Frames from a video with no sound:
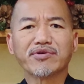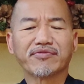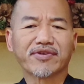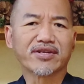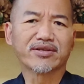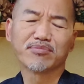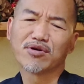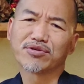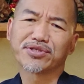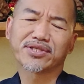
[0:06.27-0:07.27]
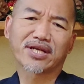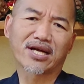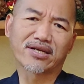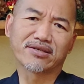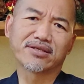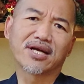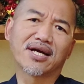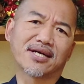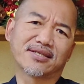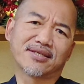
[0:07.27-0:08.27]
we feel the most tired
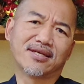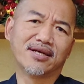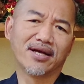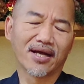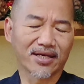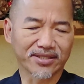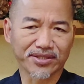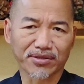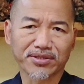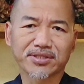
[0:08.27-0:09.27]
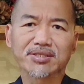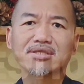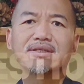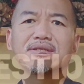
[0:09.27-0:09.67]
and exhausted?